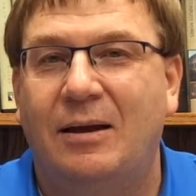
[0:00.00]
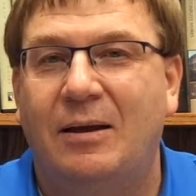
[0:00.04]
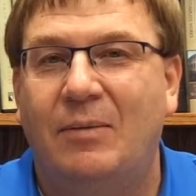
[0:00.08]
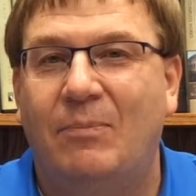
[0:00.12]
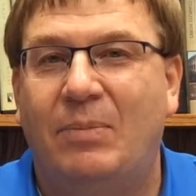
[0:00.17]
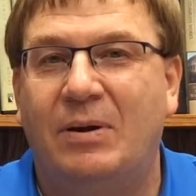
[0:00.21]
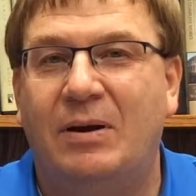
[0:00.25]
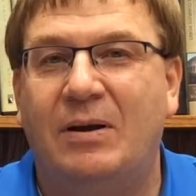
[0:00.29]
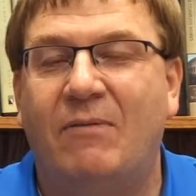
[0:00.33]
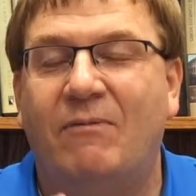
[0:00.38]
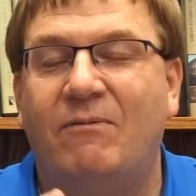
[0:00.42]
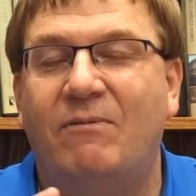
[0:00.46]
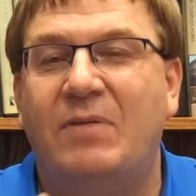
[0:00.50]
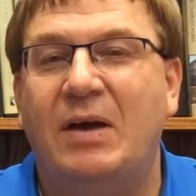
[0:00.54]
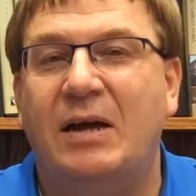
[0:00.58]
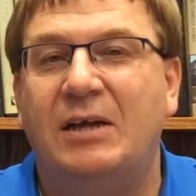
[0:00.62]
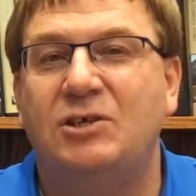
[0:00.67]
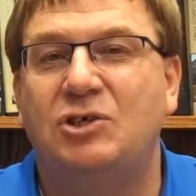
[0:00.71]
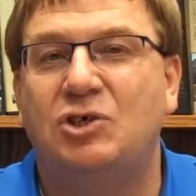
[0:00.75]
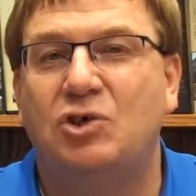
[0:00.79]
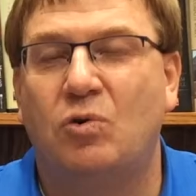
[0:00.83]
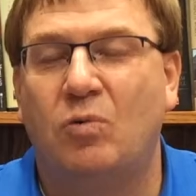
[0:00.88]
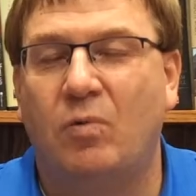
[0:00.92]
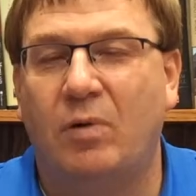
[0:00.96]
But
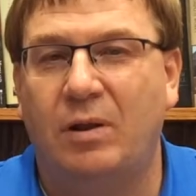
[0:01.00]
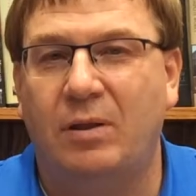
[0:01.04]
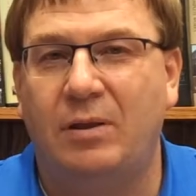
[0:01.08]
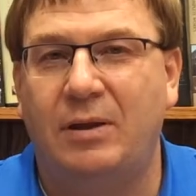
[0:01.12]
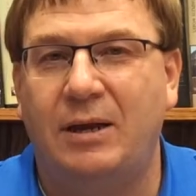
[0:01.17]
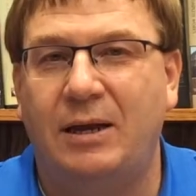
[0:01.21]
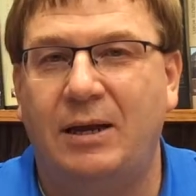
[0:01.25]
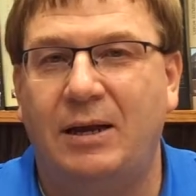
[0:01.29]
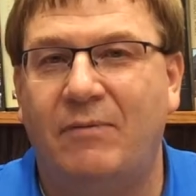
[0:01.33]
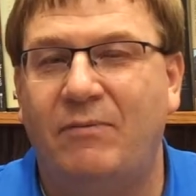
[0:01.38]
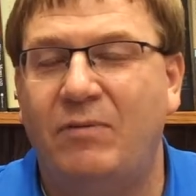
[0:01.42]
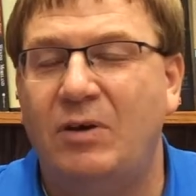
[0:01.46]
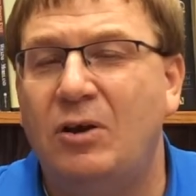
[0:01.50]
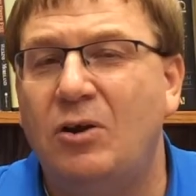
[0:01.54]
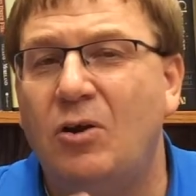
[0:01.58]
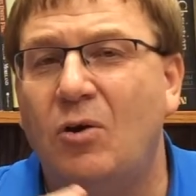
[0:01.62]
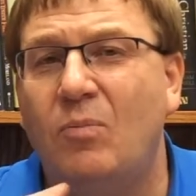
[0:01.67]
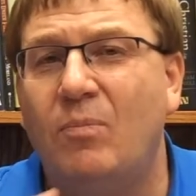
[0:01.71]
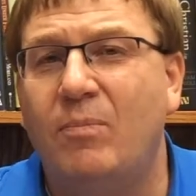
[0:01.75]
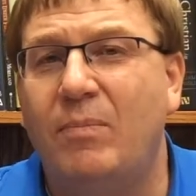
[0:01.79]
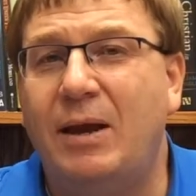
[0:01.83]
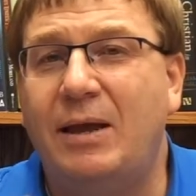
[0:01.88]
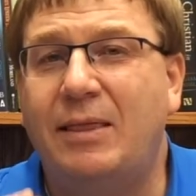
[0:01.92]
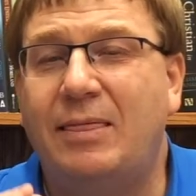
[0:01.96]
eventually, if you
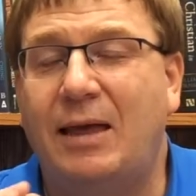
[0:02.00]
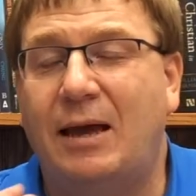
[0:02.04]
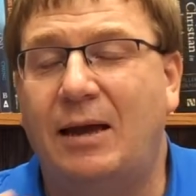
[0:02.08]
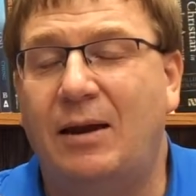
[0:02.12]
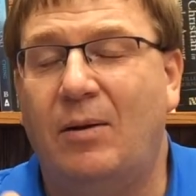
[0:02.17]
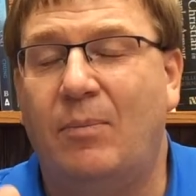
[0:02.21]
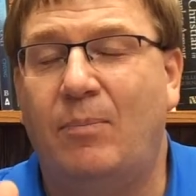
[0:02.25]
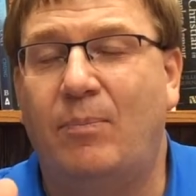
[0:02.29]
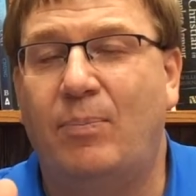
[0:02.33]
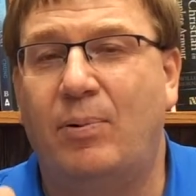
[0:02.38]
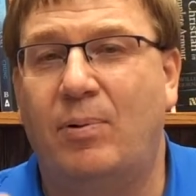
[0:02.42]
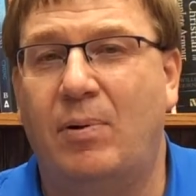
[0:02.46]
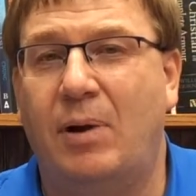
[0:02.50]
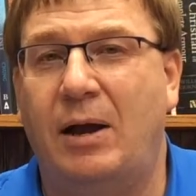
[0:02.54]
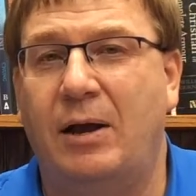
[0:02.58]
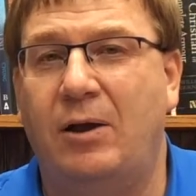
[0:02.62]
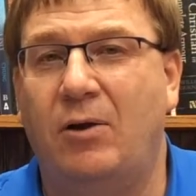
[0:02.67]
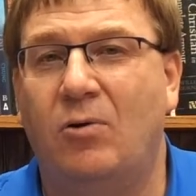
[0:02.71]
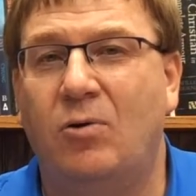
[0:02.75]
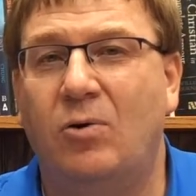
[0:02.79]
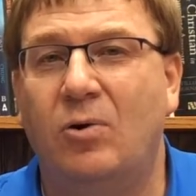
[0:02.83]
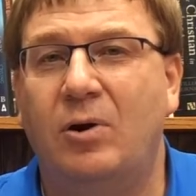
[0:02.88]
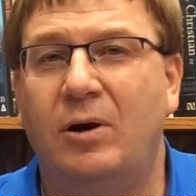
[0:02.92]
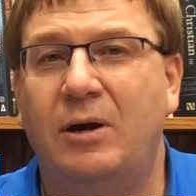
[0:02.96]
don't make that a
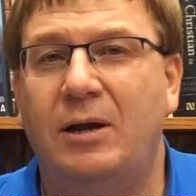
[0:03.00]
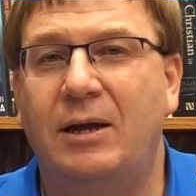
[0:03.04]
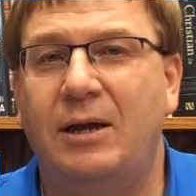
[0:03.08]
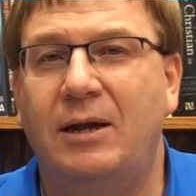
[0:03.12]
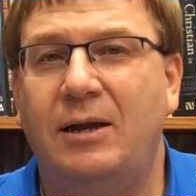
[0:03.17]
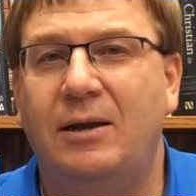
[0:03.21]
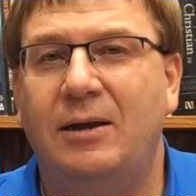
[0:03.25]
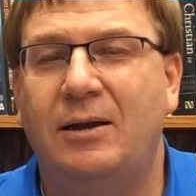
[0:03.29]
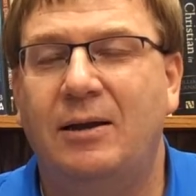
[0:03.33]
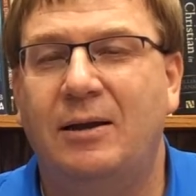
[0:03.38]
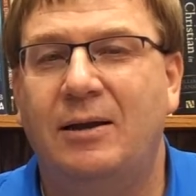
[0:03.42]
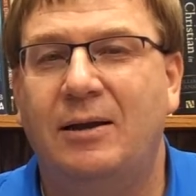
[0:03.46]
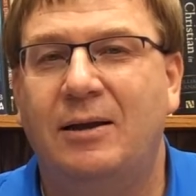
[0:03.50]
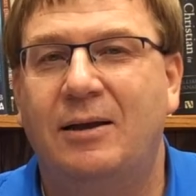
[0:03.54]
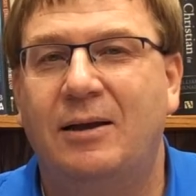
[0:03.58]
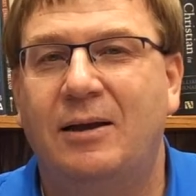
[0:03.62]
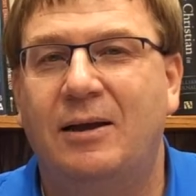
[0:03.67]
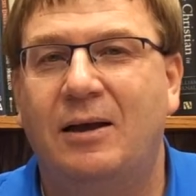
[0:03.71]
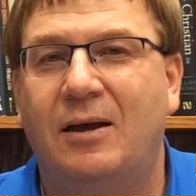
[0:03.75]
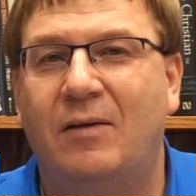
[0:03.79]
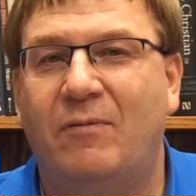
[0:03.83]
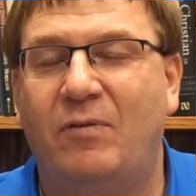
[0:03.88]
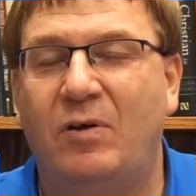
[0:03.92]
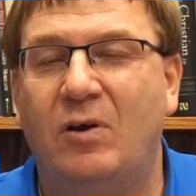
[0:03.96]
priority,
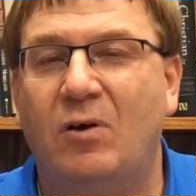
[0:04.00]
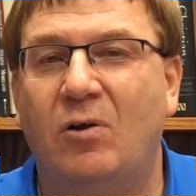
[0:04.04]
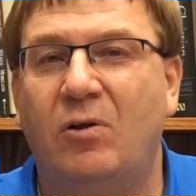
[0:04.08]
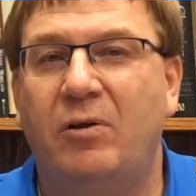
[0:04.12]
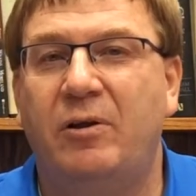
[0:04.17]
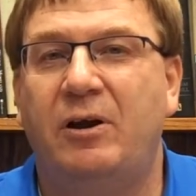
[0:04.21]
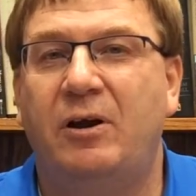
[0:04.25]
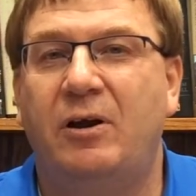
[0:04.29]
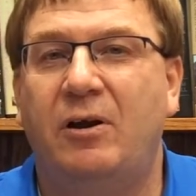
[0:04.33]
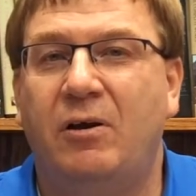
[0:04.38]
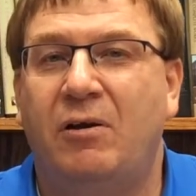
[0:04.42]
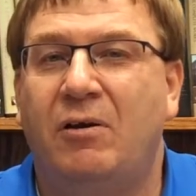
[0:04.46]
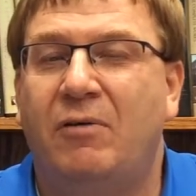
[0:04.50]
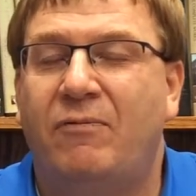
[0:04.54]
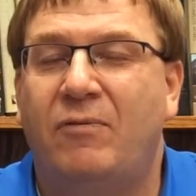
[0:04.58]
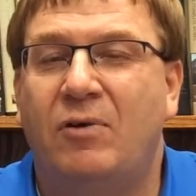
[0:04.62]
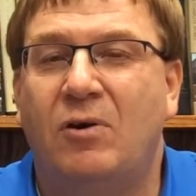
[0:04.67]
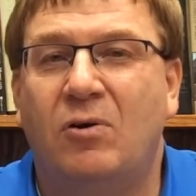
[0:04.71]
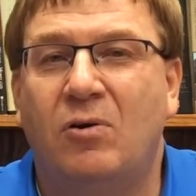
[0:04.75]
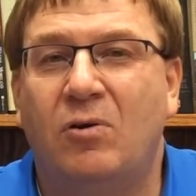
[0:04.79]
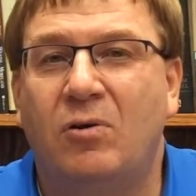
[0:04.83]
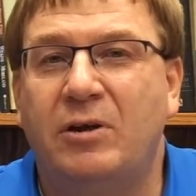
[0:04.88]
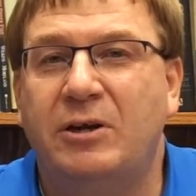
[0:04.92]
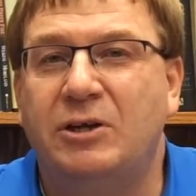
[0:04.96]
if
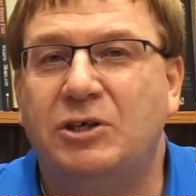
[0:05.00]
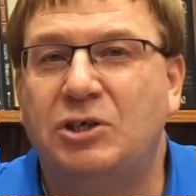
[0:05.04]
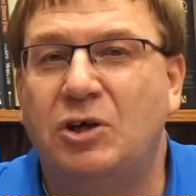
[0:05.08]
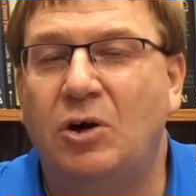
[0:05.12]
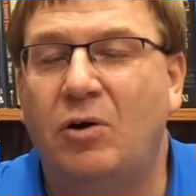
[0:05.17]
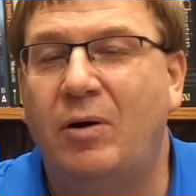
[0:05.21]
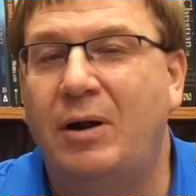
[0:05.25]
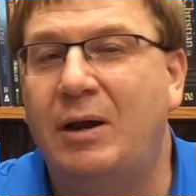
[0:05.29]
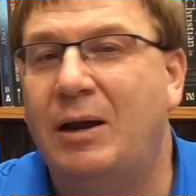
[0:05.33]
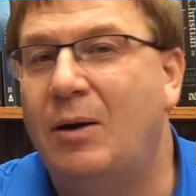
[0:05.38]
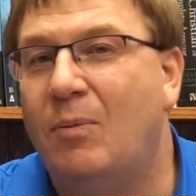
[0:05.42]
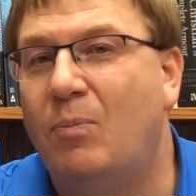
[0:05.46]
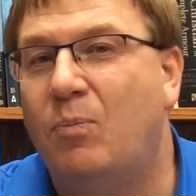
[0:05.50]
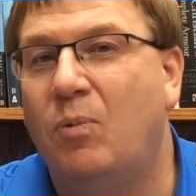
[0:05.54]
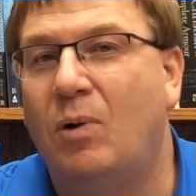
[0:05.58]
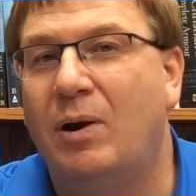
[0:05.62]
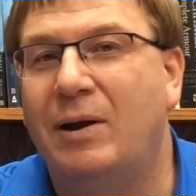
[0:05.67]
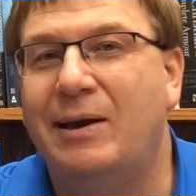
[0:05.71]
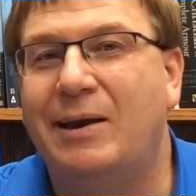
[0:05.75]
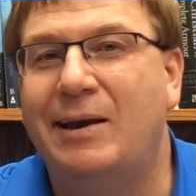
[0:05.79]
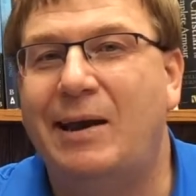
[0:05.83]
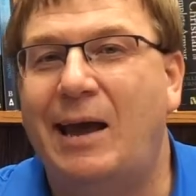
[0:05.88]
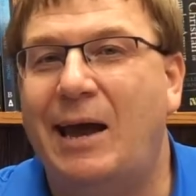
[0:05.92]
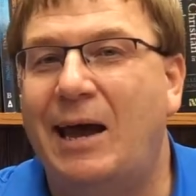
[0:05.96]
you're only showing up
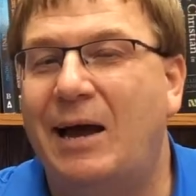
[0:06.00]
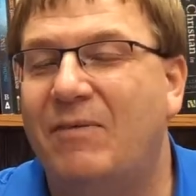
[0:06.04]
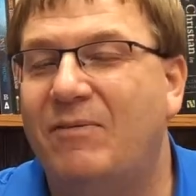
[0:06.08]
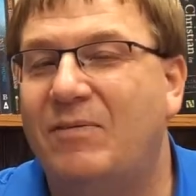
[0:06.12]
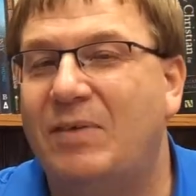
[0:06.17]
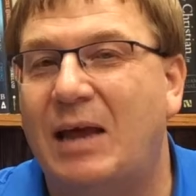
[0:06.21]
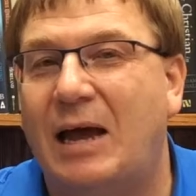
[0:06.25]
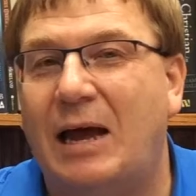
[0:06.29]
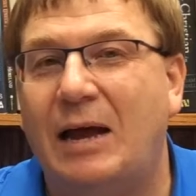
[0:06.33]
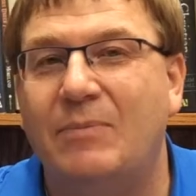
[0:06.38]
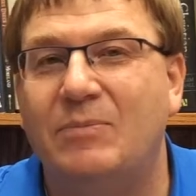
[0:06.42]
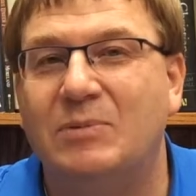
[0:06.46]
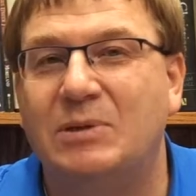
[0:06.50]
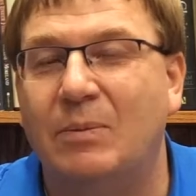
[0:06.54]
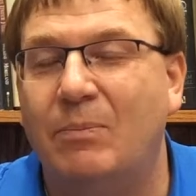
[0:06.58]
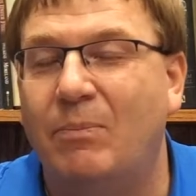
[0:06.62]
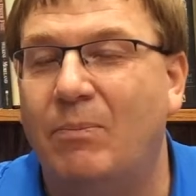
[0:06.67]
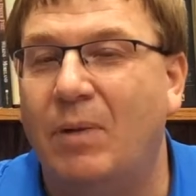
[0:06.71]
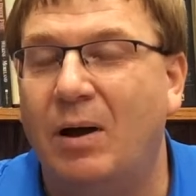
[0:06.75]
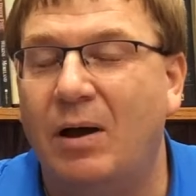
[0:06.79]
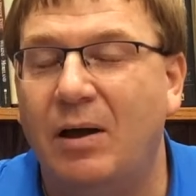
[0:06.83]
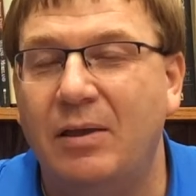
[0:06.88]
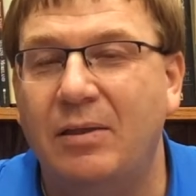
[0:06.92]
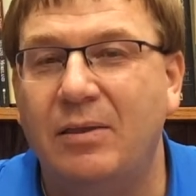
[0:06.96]
1.5 times a
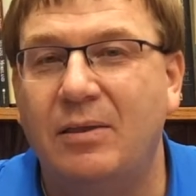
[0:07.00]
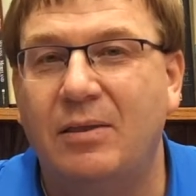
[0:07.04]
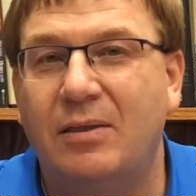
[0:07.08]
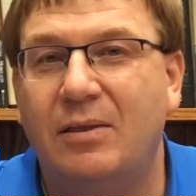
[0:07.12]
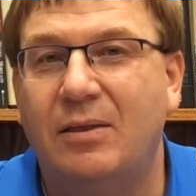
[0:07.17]
month,